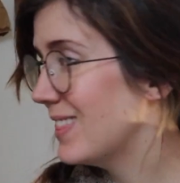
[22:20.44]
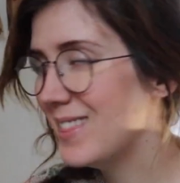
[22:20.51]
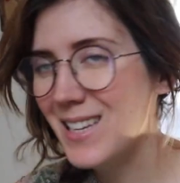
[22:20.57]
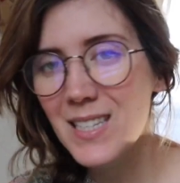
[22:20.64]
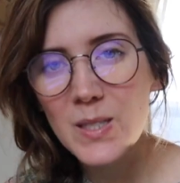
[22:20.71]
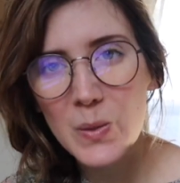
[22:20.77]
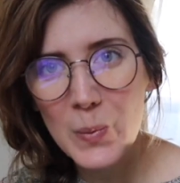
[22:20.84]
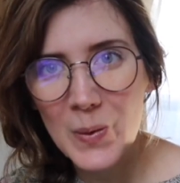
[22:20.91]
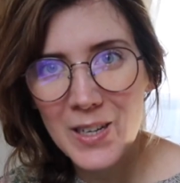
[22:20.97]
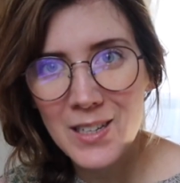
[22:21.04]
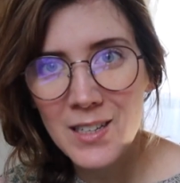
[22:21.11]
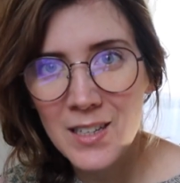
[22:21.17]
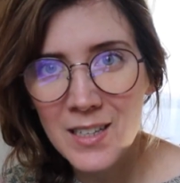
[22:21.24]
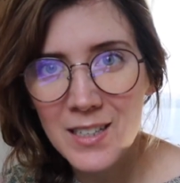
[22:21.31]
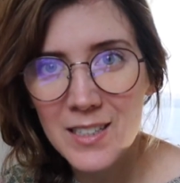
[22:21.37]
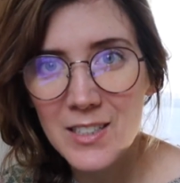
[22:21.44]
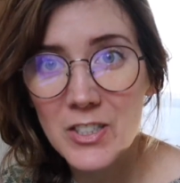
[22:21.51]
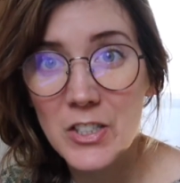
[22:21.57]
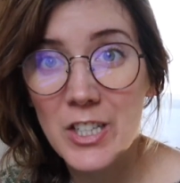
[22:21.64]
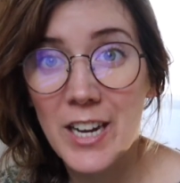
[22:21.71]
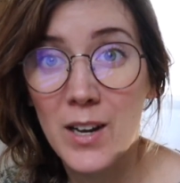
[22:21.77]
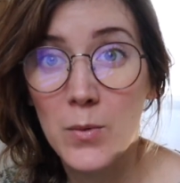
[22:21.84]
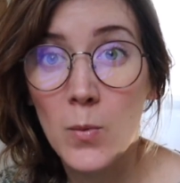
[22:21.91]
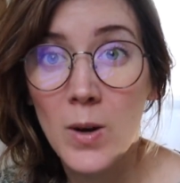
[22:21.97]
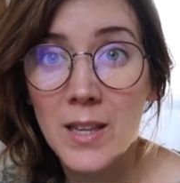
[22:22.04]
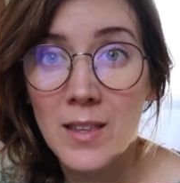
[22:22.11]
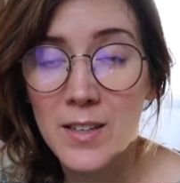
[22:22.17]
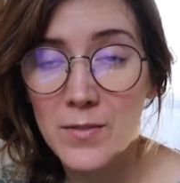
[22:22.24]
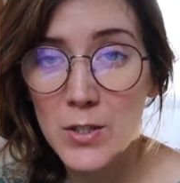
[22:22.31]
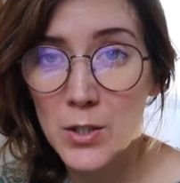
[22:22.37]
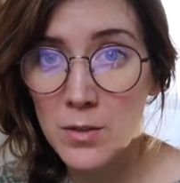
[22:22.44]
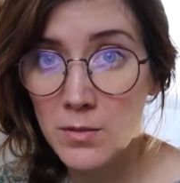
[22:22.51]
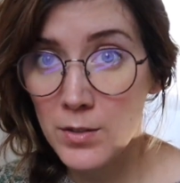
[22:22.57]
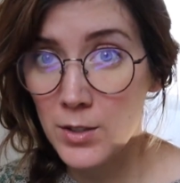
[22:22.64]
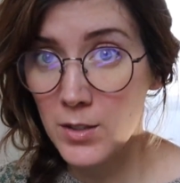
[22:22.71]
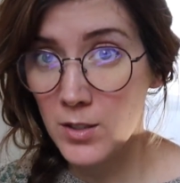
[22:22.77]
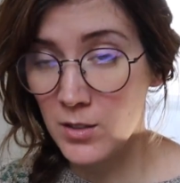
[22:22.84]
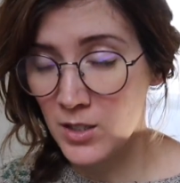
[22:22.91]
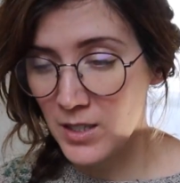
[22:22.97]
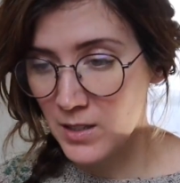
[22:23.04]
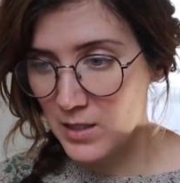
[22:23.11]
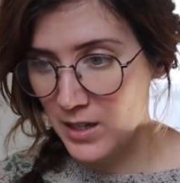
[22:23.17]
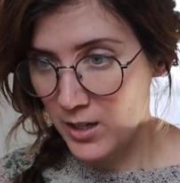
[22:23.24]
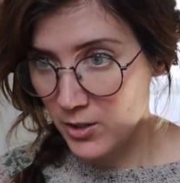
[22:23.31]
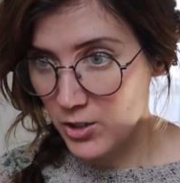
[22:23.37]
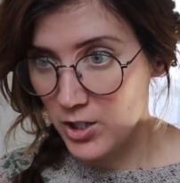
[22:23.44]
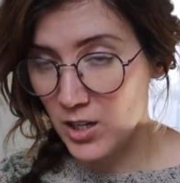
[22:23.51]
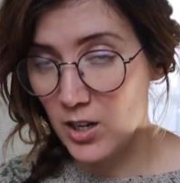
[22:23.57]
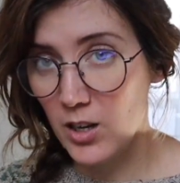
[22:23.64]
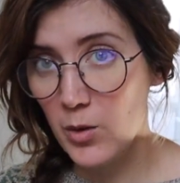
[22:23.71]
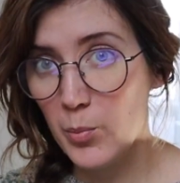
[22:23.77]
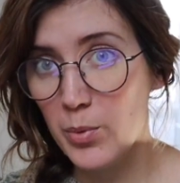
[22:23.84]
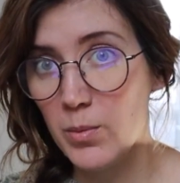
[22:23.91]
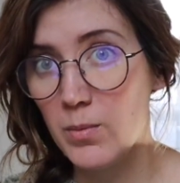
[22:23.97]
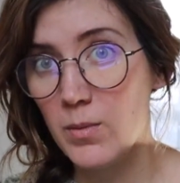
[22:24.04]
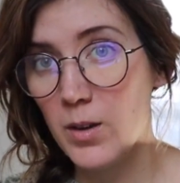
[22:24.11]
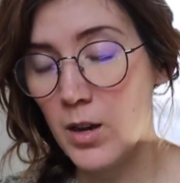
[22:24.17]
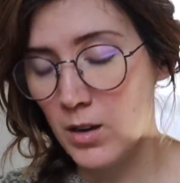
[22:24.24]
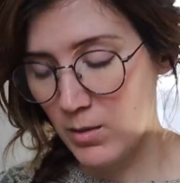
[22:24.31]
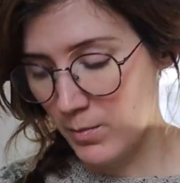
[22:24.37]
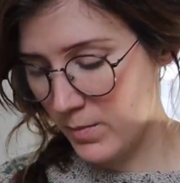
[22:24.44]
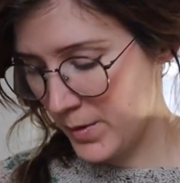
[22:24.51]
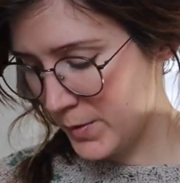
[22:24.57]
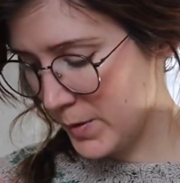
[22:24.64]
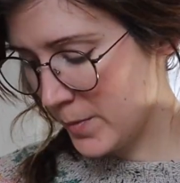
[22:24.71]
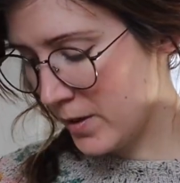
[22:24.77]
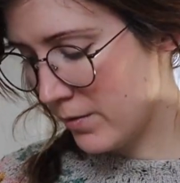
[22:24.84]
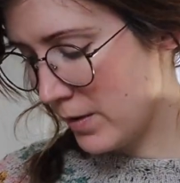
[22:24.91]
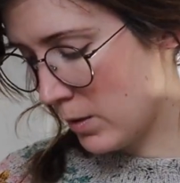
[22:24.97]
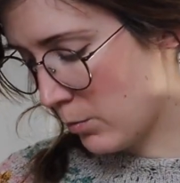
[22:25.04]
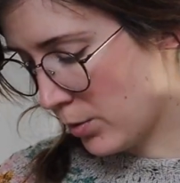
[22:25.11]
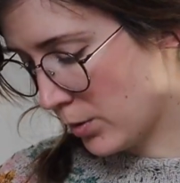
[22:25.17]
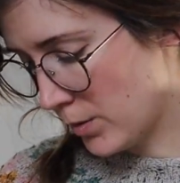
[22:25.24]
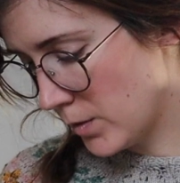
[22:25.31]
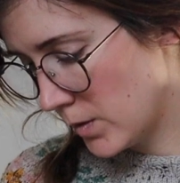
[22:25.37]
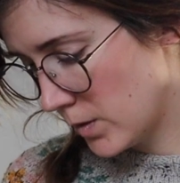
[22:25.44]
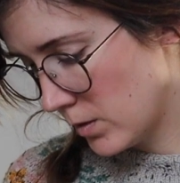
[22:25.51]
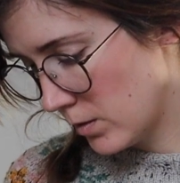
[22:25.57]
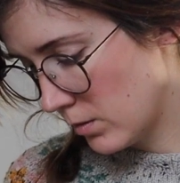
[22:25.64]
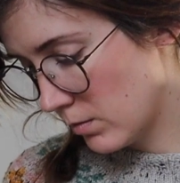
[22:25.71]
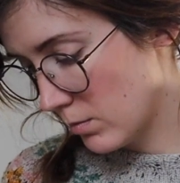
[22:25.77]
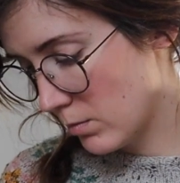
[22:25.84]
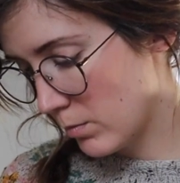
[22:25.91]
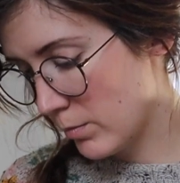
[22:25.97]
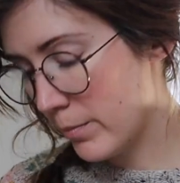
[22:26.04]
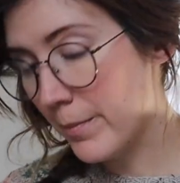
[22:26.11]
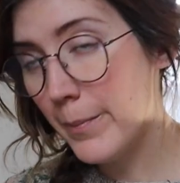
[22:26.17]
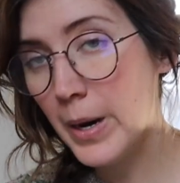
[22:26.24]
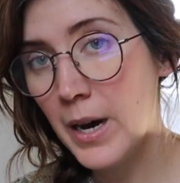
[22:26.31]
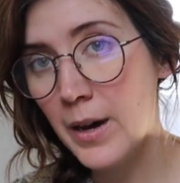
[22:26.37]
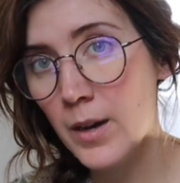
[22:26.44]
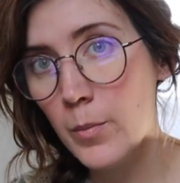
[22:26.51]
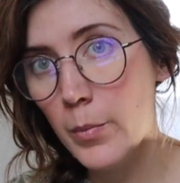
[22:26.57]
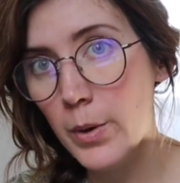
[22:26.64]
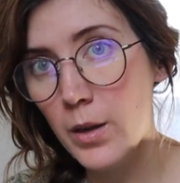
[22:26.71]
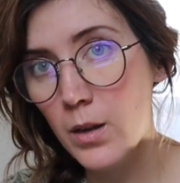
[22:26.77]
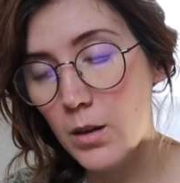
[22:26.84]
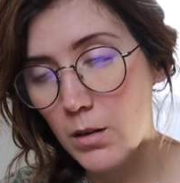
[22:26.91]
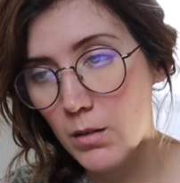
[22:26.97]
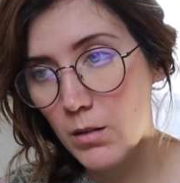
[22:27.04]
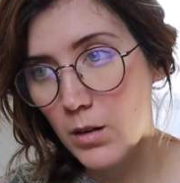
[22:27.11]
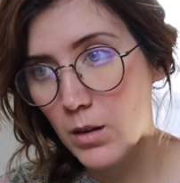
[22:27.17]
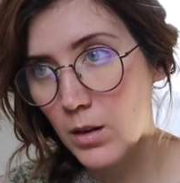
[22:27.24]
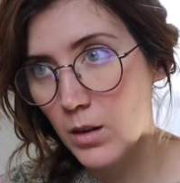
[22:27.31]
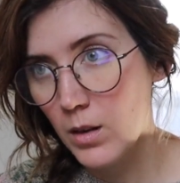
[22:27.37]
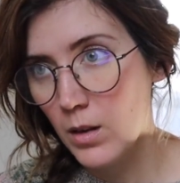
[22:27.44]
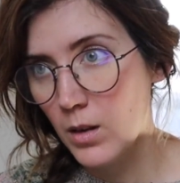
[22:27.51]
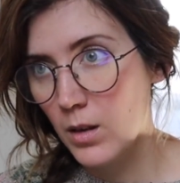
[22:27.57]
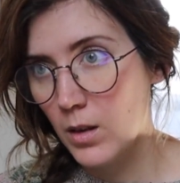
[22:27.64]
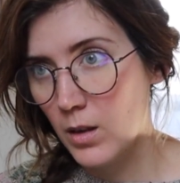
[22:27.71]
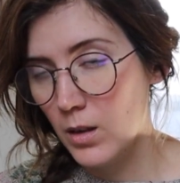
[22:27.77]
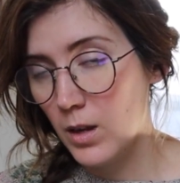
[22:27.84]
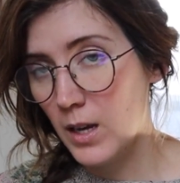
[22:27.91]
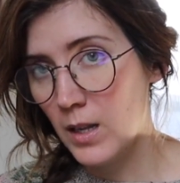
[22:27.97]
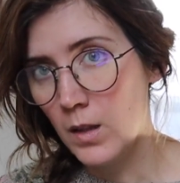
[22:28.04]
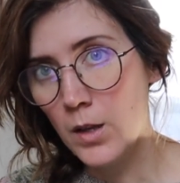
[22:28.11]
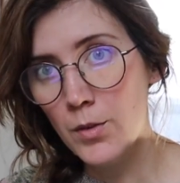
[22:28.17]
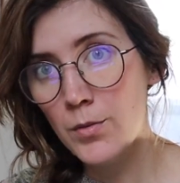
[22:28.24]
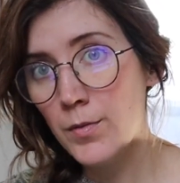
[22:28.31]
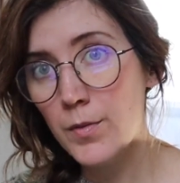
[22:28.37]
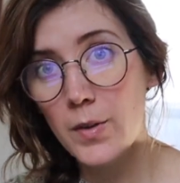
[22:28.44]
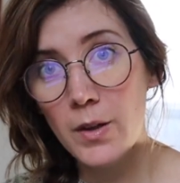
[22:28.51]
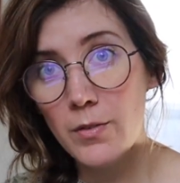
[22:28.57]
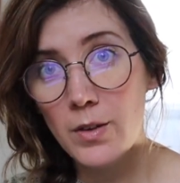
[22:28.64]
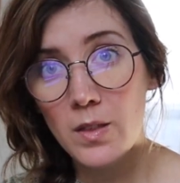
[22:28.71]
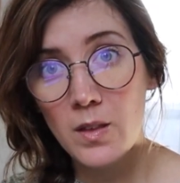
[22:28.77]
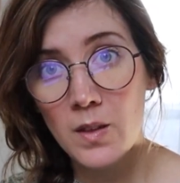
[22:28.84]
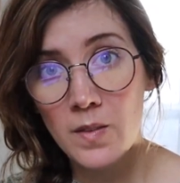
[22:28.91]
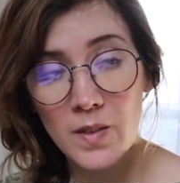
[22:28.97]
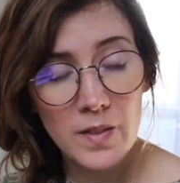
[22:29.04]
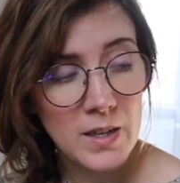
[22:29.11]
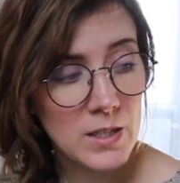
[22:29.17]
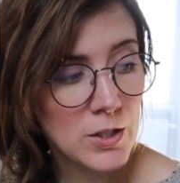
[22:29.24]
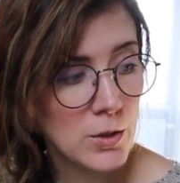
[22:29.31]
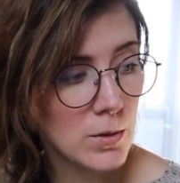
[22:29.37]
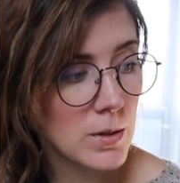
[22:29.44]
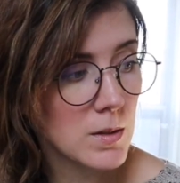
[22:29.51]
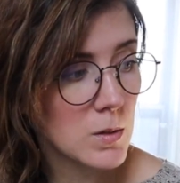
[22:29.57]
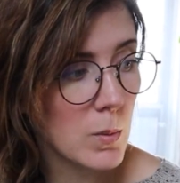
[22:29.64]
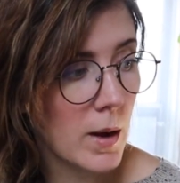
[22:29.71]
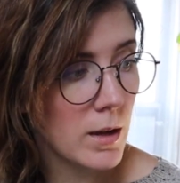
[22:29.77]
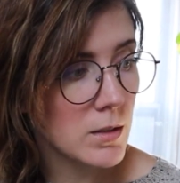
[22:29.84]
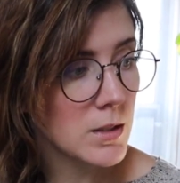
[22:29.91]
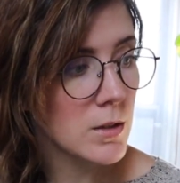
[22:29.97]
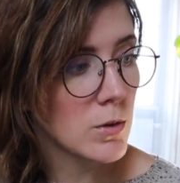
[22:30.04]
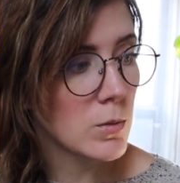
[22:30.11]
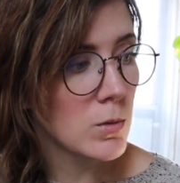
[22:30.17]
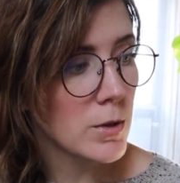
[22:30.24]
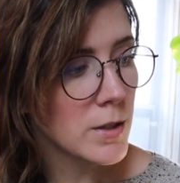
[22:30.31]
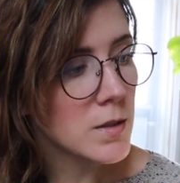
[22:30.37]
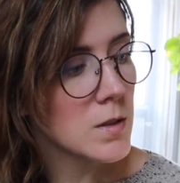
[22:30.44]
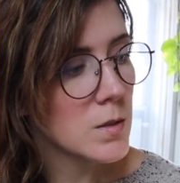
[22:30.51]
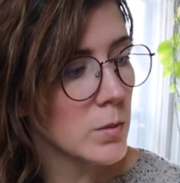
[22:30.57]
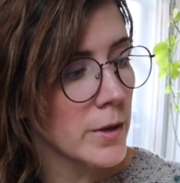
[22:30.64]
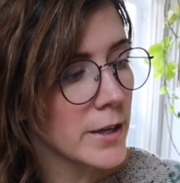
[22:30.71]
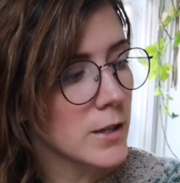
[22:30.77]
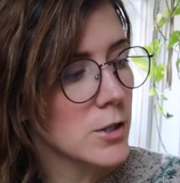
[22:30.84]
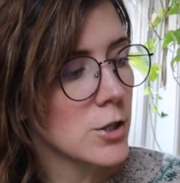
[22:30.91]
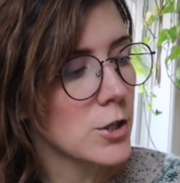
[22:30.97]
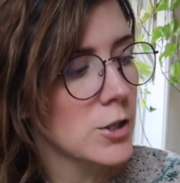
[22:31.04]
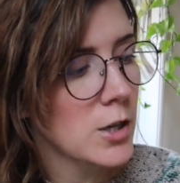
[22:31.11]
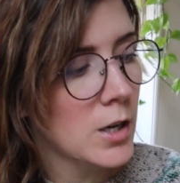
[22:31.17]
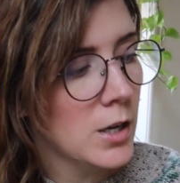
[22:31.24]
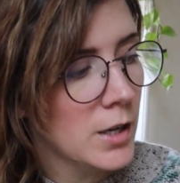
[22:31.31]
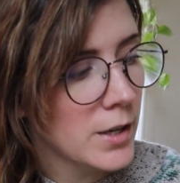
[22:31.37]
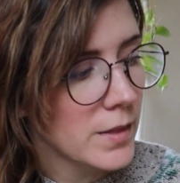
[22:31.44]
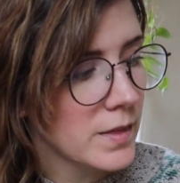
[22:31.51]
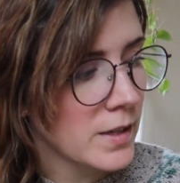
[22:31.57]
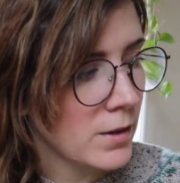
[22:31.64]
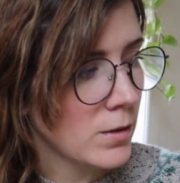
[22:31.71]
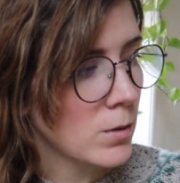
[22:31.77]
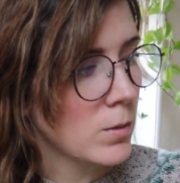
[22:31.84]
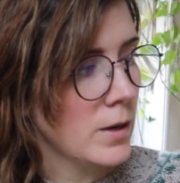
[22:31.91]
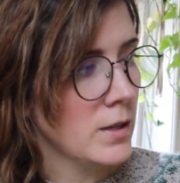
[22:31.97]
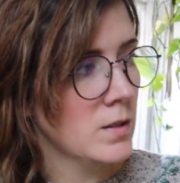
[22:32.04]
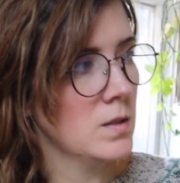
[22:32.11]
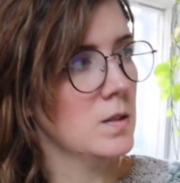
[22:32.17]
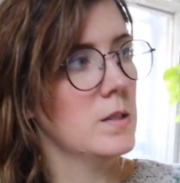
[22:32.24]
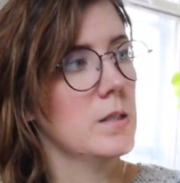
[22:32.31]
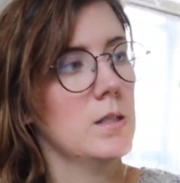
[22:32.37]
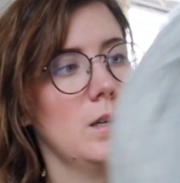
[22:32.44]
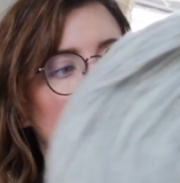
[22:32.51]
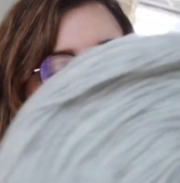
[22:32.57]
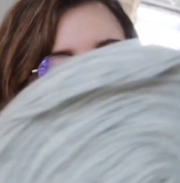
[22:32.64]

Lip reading: This one, she had one left over, so I snatched it up. It was a bit of an impulse buy, but I love everything that they do. It's Wild in the Woods, which they're the ones